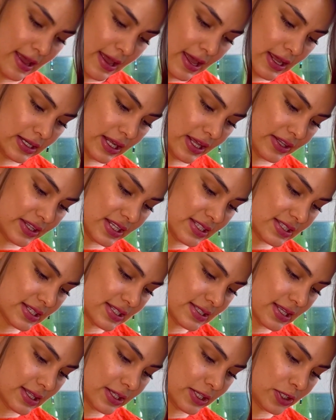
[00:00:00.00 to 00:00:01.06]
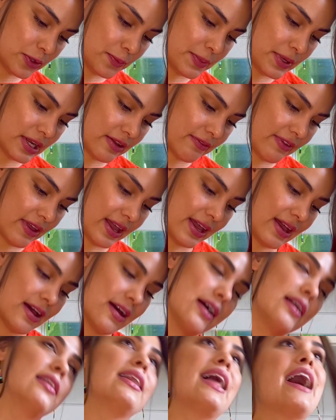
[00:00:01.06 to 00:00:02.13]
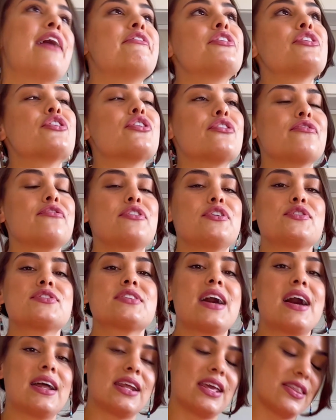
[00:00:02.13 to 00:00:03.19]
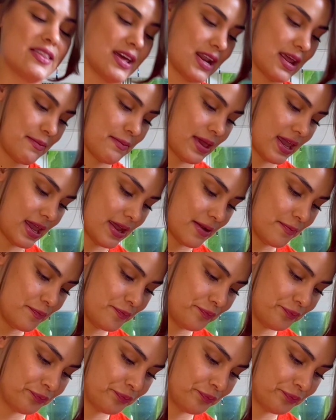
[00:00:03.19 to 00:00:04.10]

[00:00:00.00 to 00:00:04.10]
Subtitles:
Now this is a little bit of like a lavender infused honey that I made.